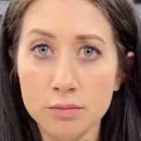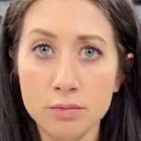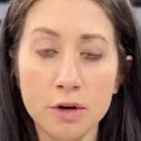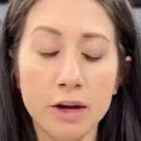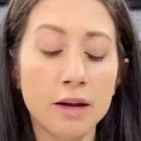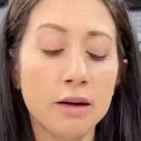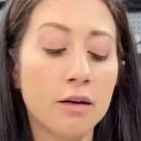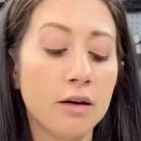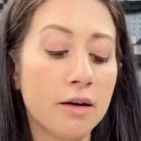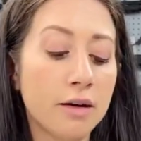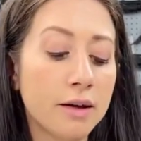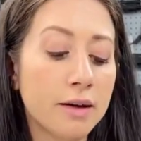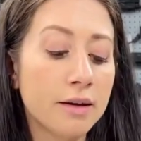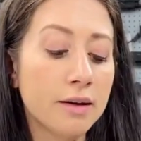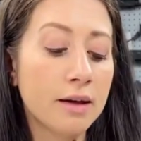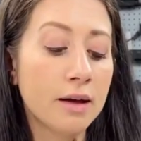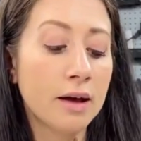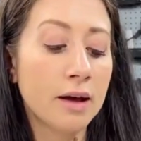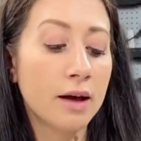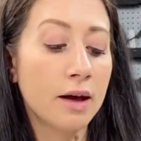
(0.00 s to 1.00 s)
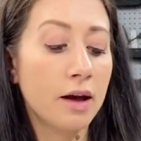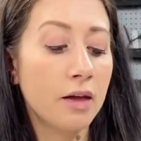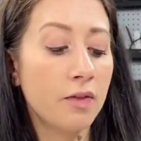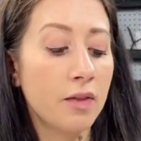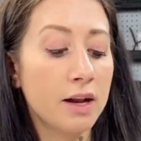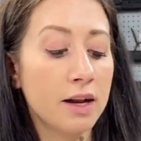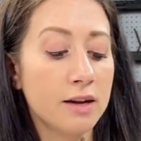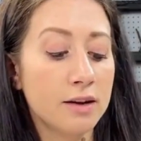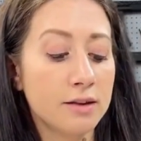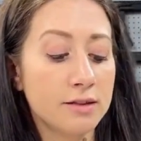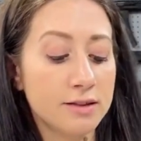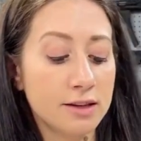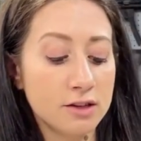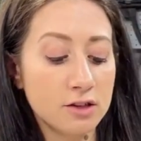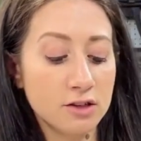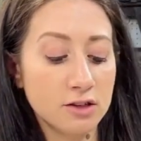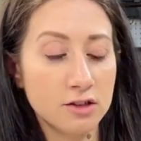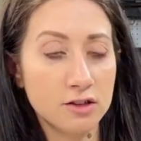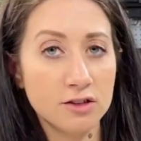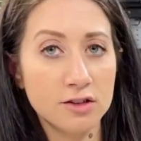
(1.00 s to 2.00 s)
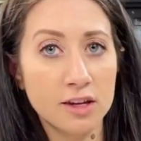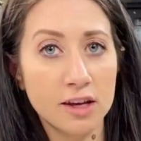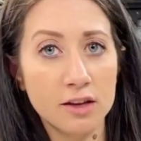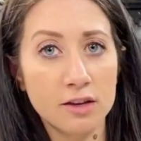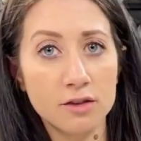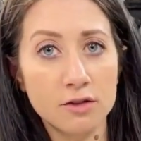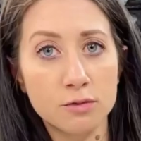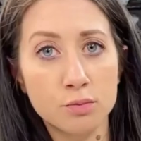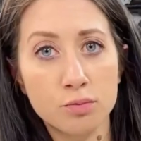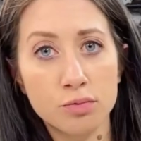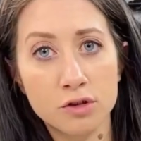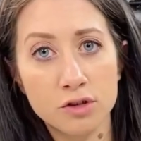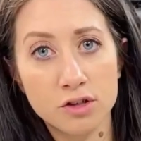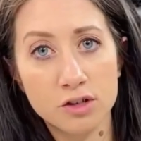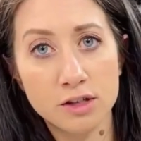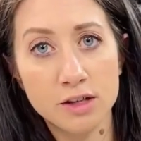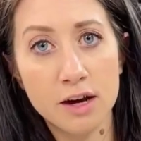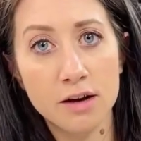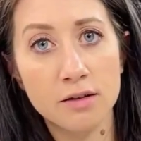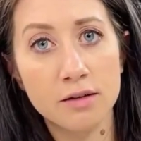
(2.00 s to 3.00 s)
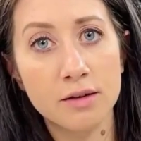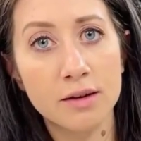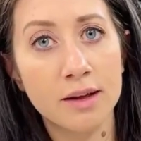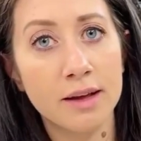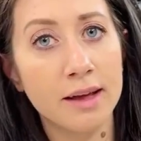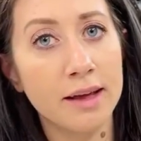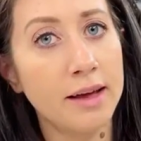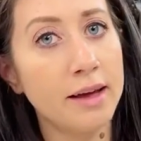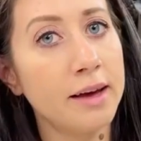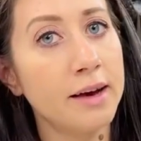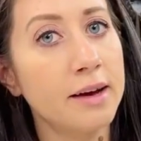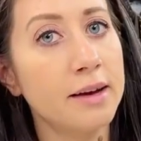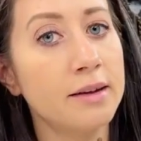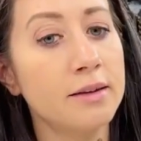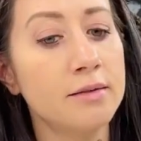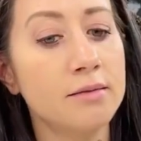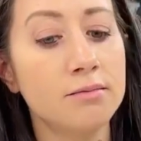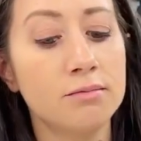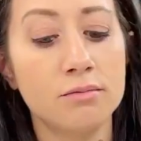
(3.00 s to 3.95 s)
brake on it, and then it essentially just like you push it down and